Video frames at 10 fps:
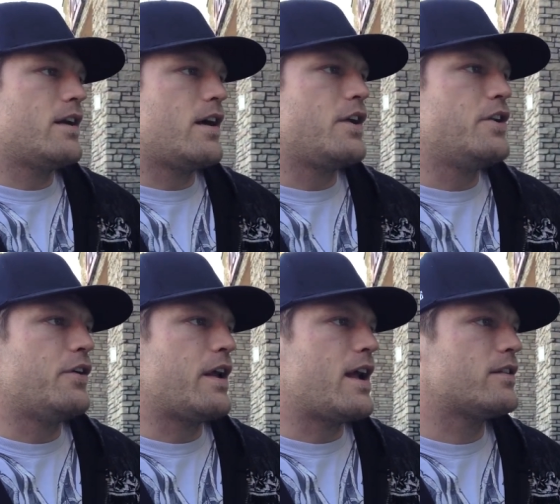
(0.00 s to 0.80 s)

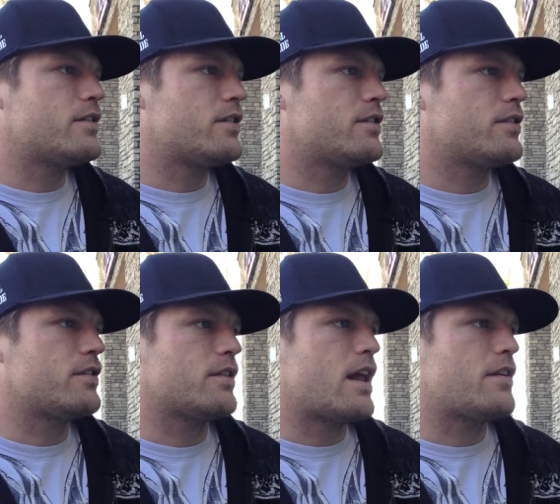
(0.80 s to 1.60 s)
unknown answers.
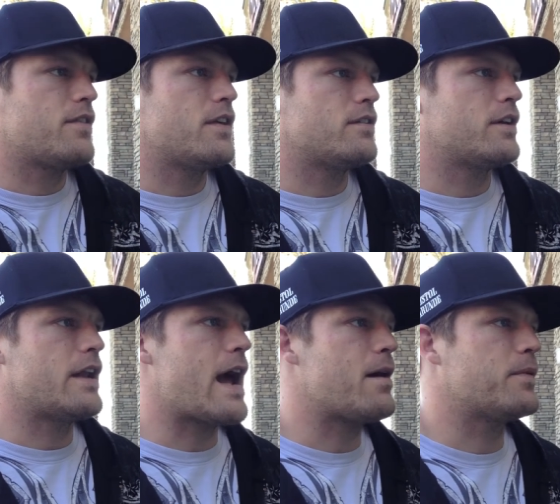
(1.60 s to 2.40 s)
There's a lot of things that
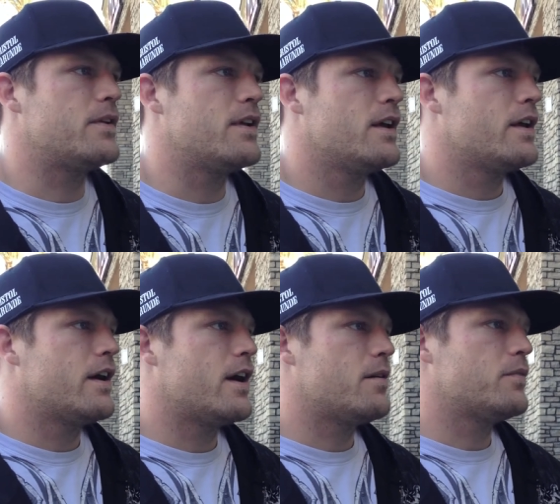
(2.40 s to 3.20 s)
could happen,
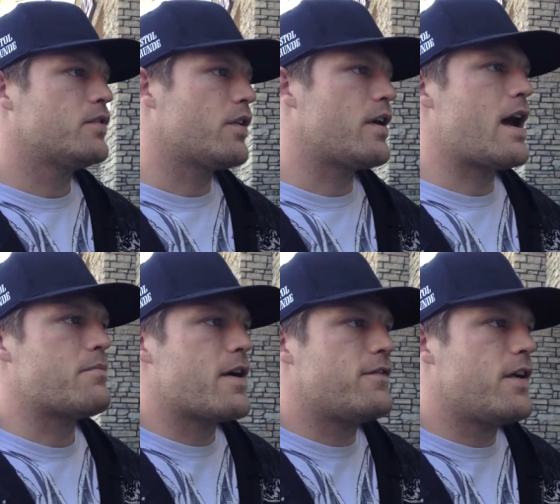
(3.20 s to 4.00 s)
so that
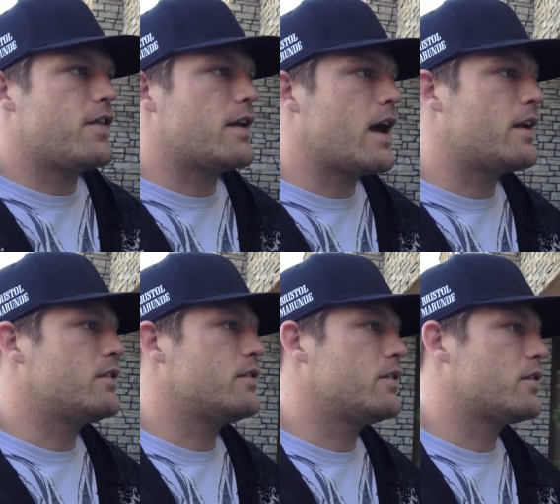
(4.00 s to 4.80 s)
my faith in God
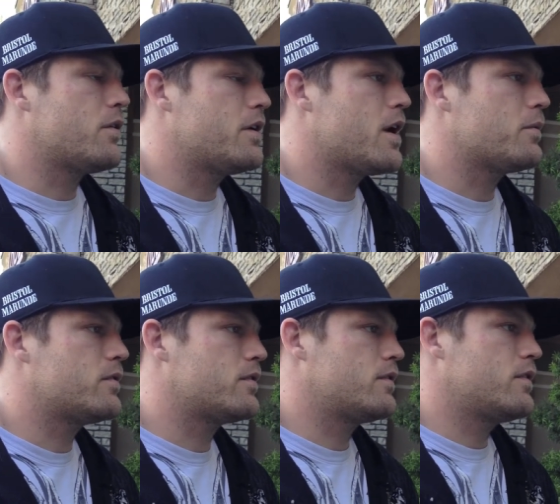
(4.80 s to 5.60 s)
is only
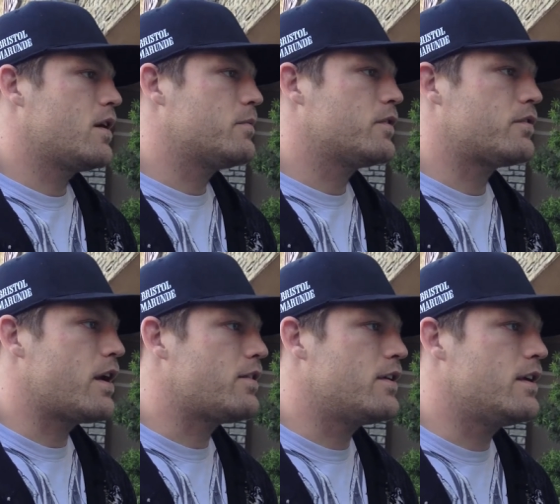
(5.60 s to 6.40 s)
helps
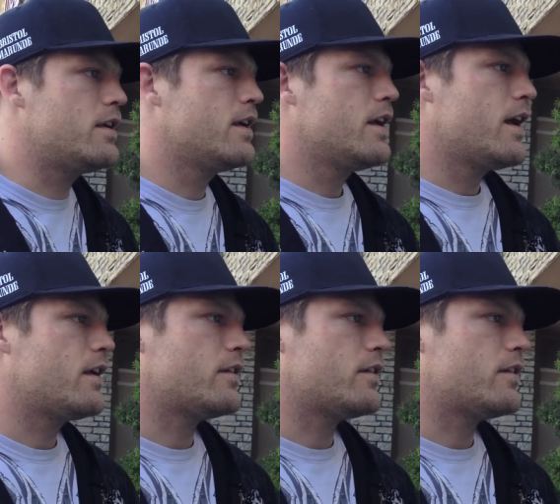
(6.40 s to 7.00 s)
strengthen it as